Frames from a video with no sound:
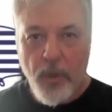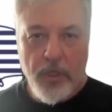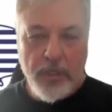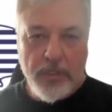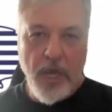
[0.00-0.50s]

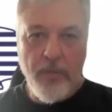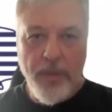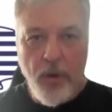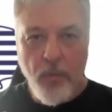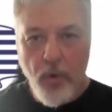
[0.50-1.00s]
talk
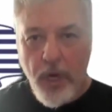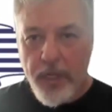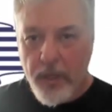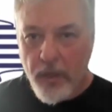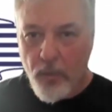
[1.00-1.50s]
about
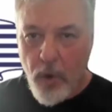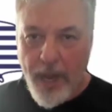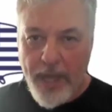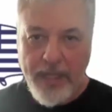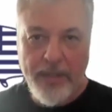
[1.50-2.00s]
one, why
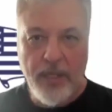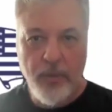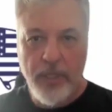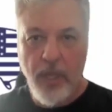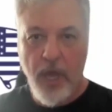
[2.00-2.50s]
they think
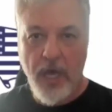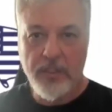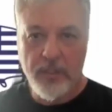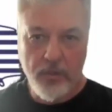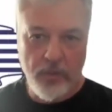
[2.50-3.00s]
we
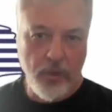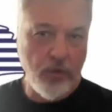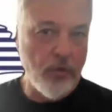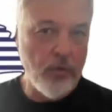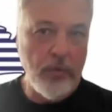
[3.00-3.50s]
lost,
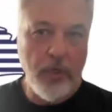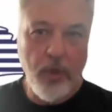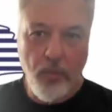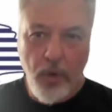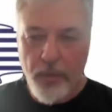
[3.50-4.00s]
two,
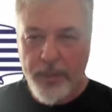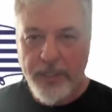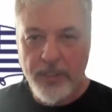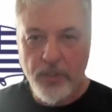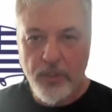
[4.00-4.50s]
what we
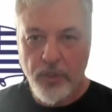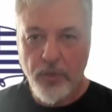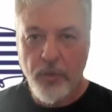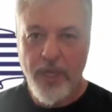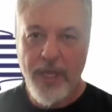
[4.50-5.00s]
need to
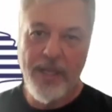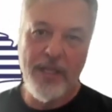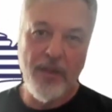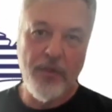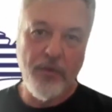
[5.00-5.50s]
do, and
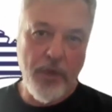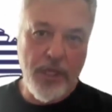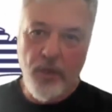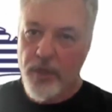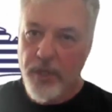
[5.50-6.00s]
then three,
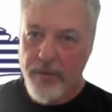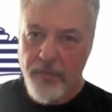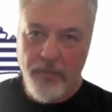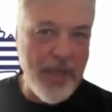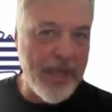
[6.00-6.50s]
you can
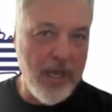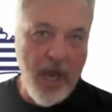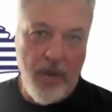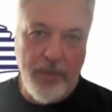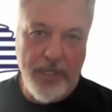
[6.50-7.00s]
make
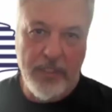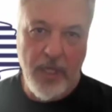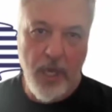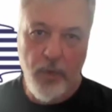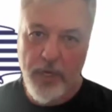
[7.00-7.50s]
comments
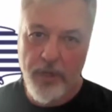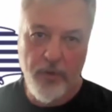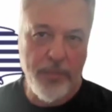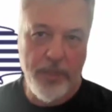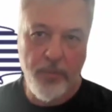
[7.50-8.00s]
on what other
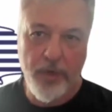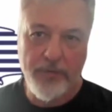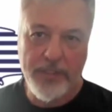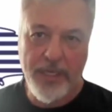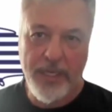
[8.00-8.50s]
people have
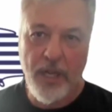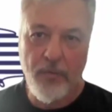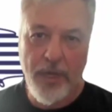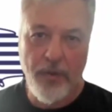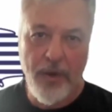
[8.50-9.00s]
said. I'd
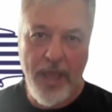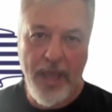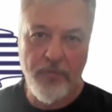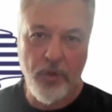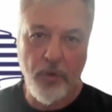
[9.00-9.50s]
rather
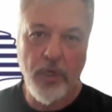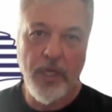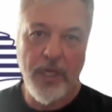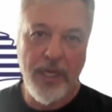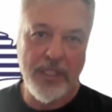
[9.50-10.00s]
have you
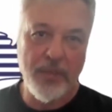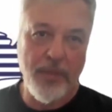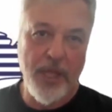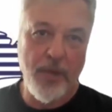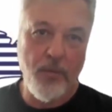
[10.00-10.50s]

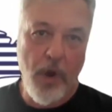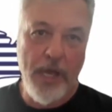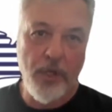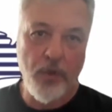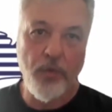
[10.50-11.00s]
explain why
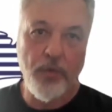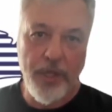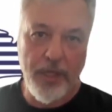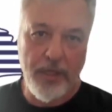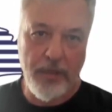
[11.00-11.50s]
you
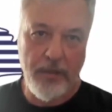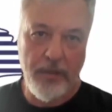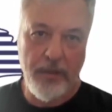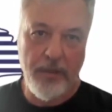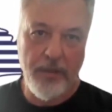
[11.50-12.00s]
think
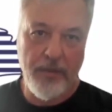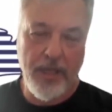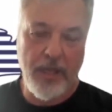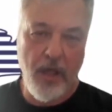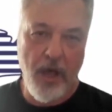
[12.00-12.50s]

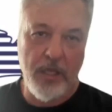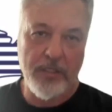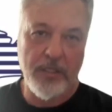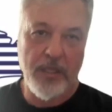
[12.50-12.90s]
we lost